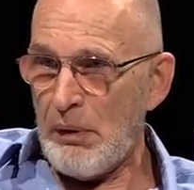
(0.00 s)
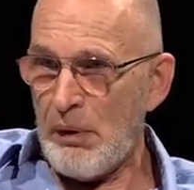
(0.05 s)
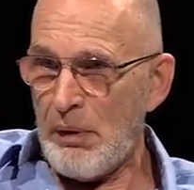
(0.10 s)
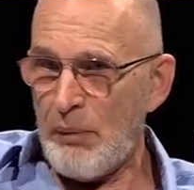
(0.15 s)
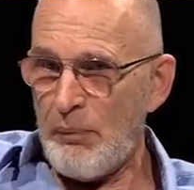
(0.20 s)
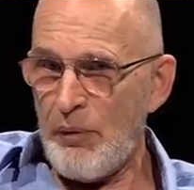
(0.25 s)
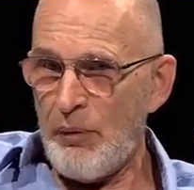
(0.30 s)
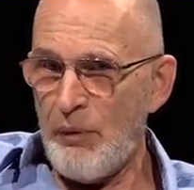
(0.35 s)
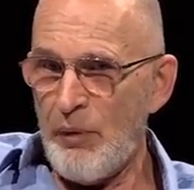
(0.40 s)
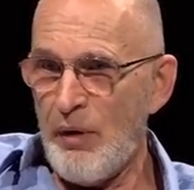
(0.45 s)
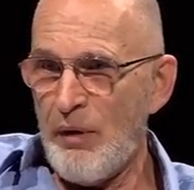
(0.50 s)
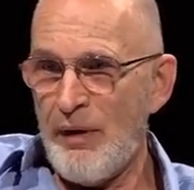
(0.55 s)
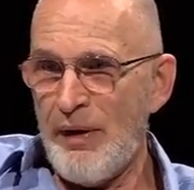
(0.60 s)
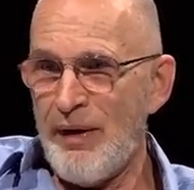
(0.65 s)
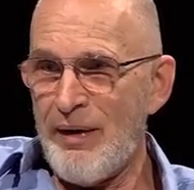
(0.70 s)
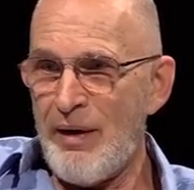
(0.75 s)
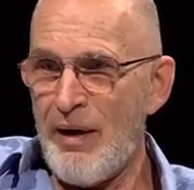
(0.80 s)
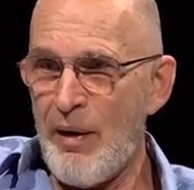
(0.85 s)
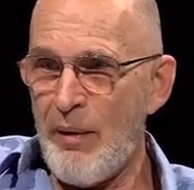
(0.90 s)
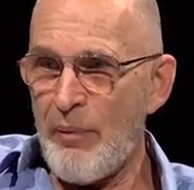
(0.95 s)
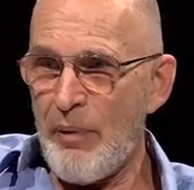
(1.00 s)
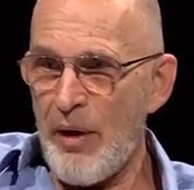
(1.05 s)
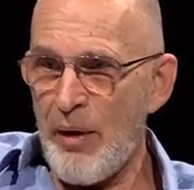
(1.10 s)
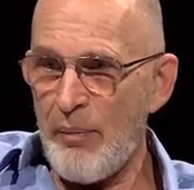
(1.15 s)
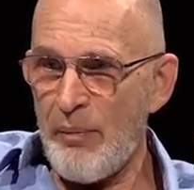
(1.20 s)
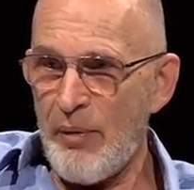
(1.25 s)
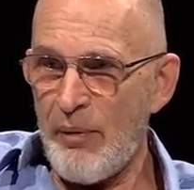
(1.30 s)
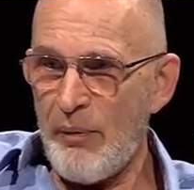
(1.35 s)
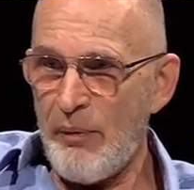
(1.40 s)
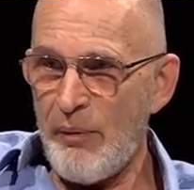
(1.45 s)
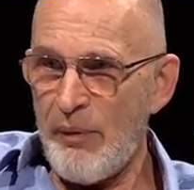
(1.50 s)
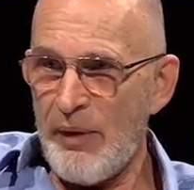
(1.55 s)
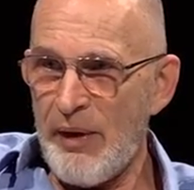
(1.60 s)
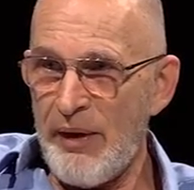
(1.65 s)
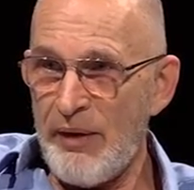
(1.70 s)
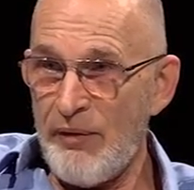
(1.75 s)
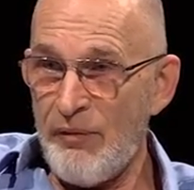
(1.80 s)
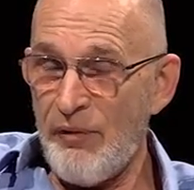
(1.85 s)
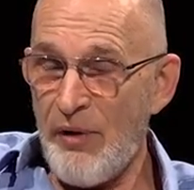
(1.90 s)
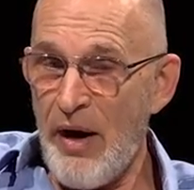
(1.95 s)
I mean, we don't like combat, but we
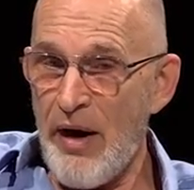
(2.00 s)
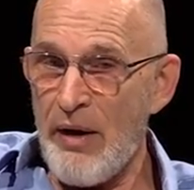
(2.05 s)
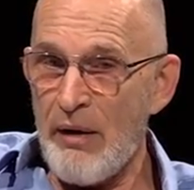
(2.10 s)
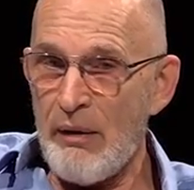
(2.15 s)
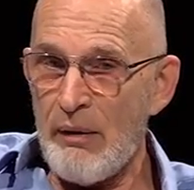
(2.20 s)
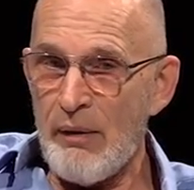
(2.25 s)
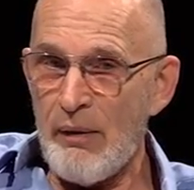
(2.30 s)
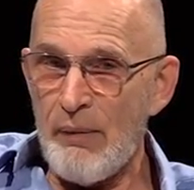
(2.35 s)
like to fly.